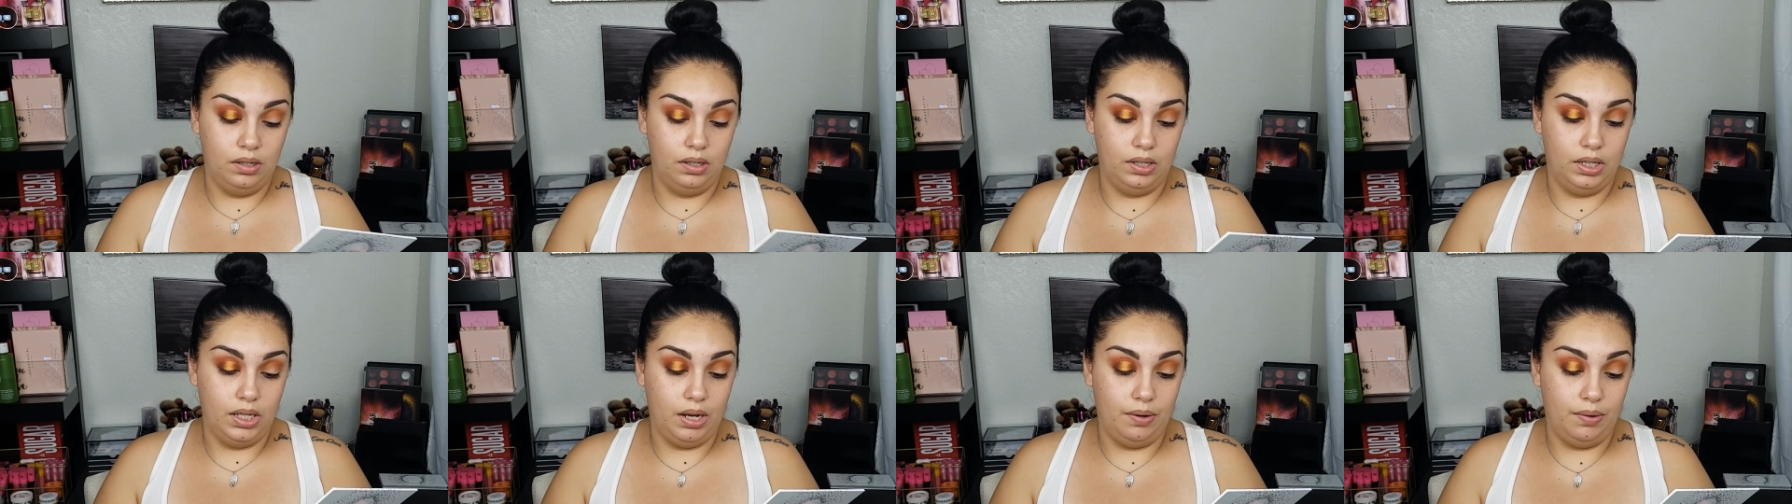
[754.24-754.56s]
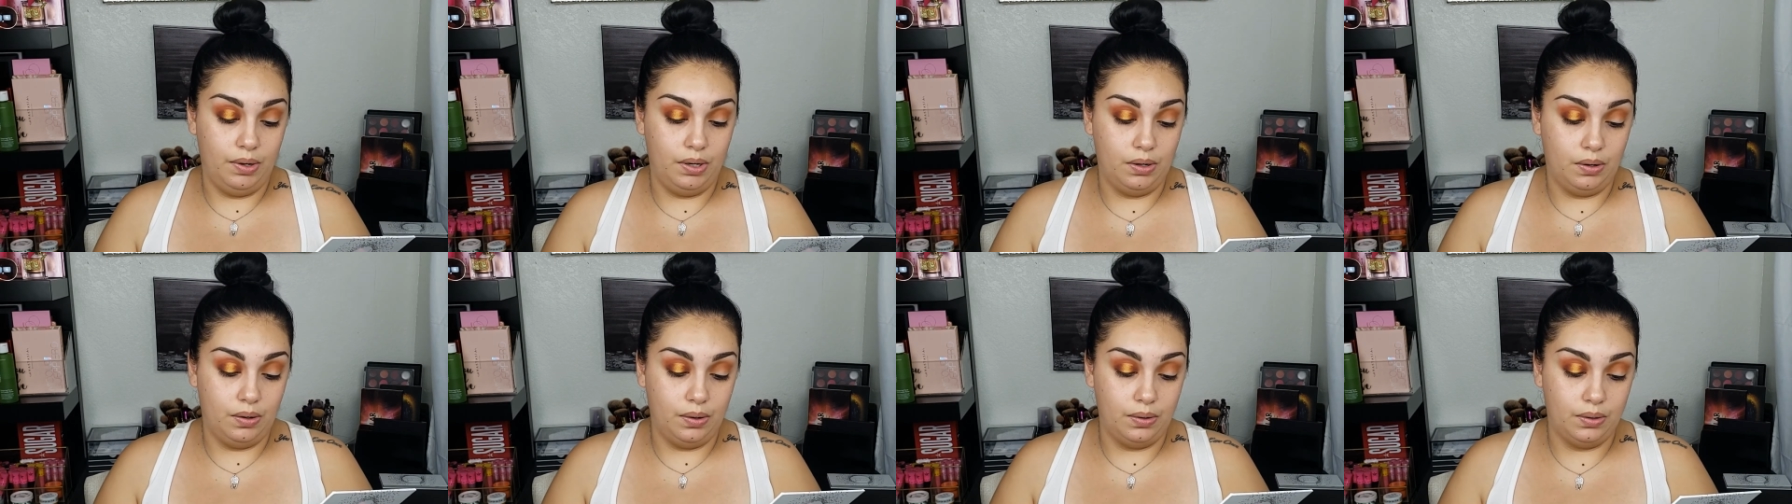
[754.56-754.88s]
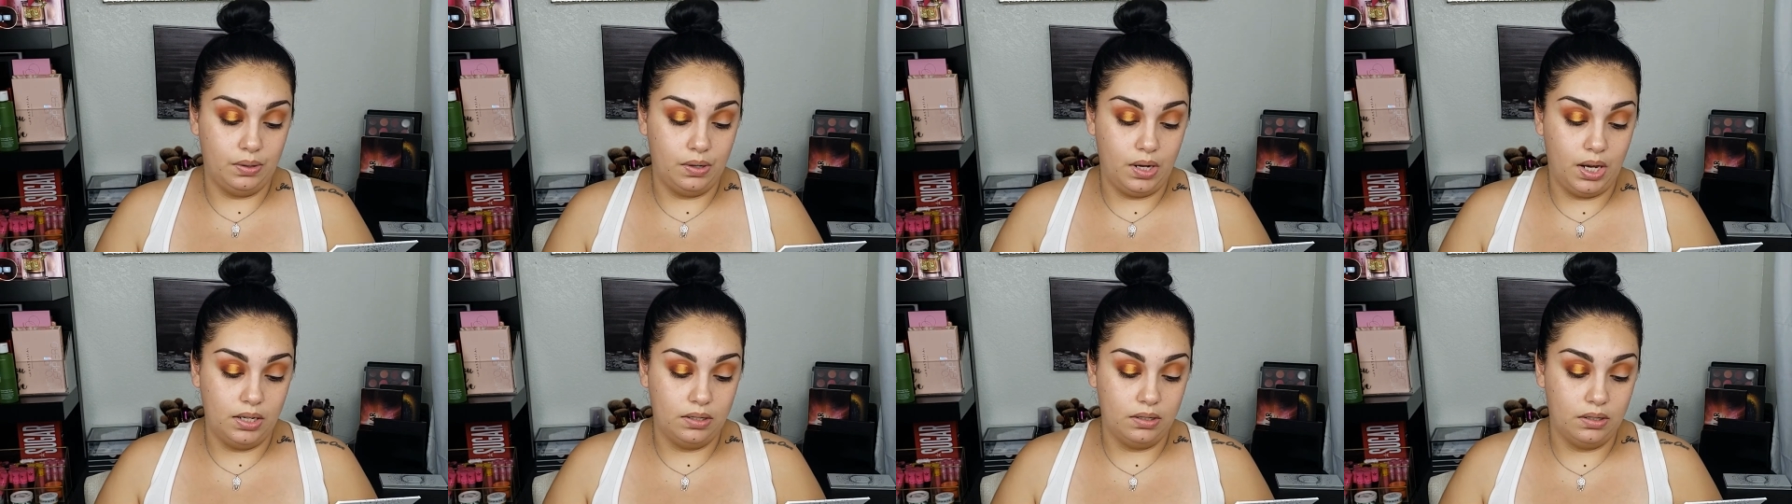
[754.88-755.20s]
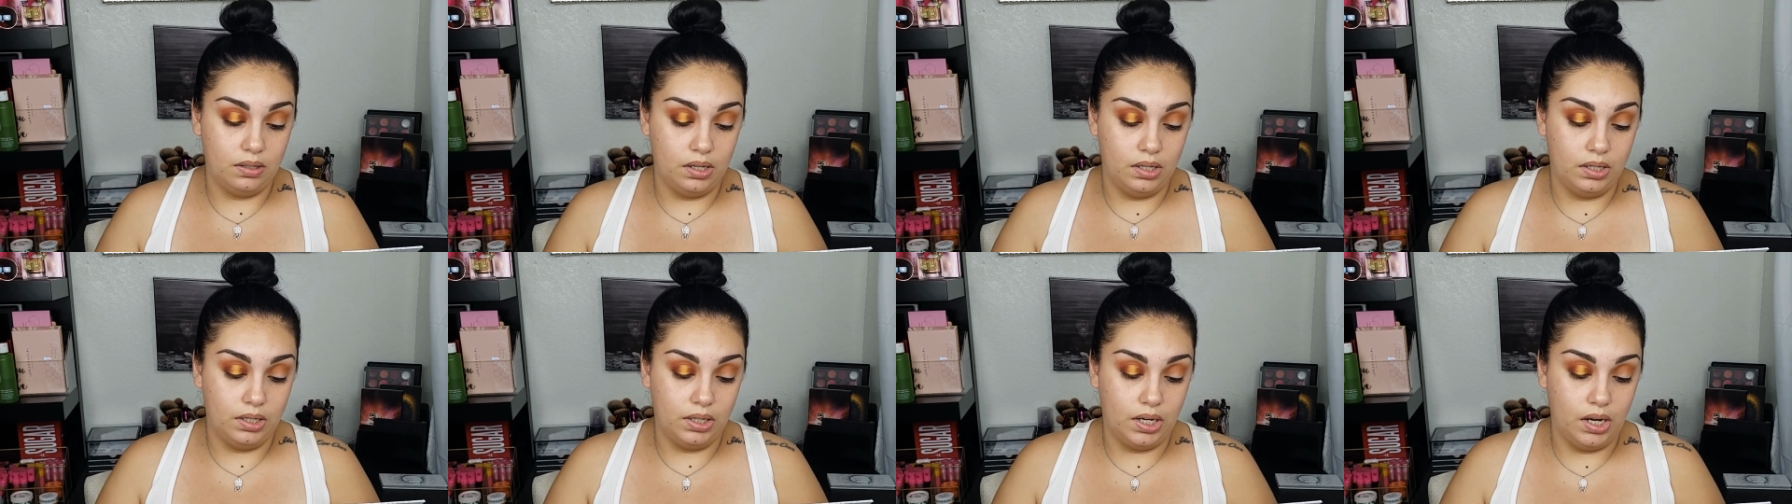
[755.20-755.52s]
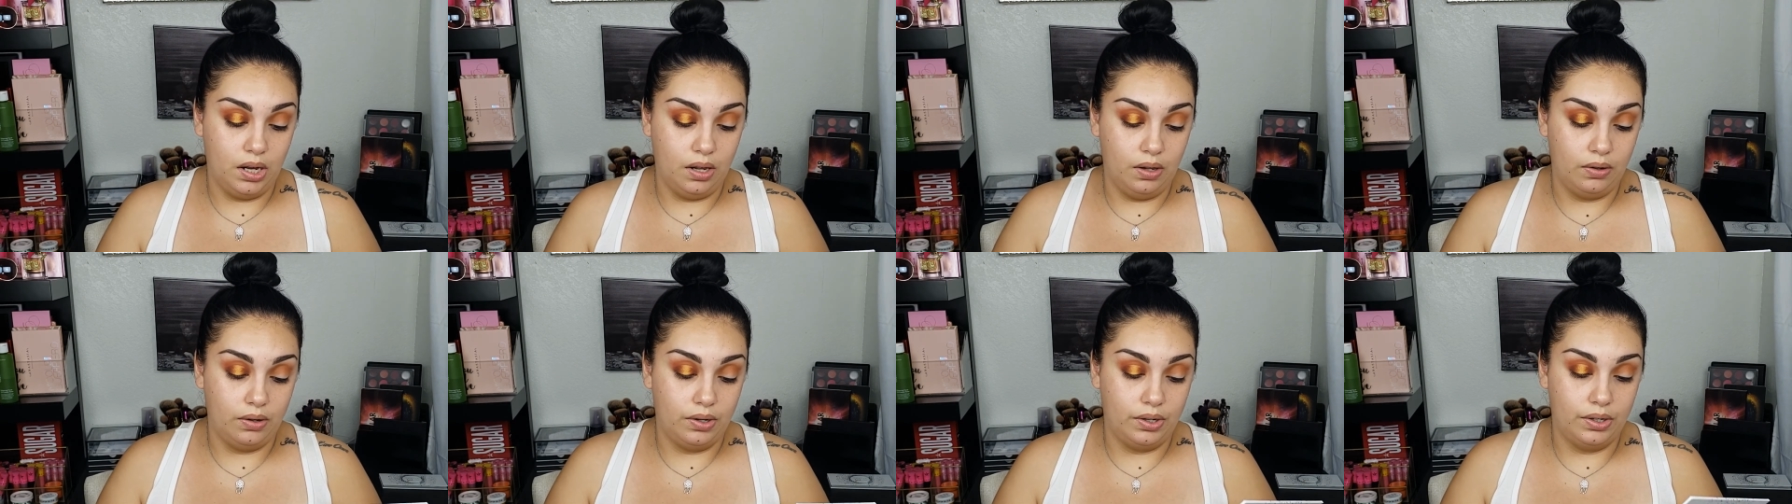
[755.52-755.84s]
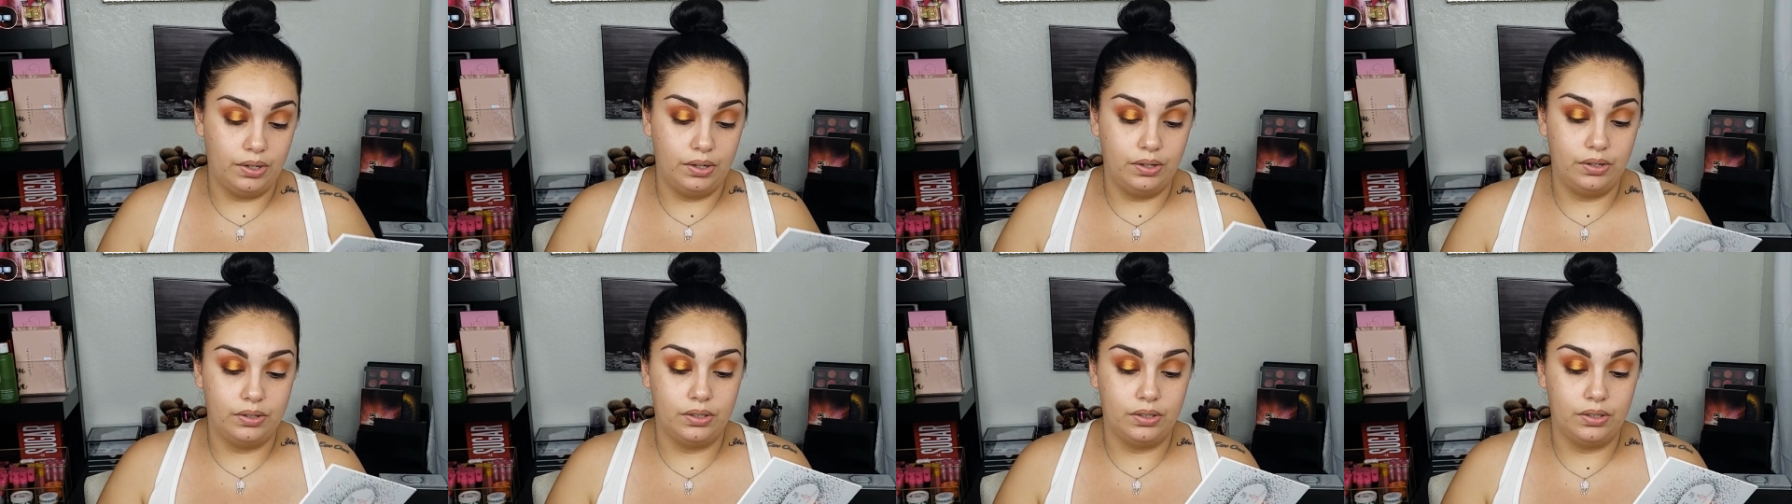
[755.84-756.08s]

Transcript: That one also has a lot of color on here,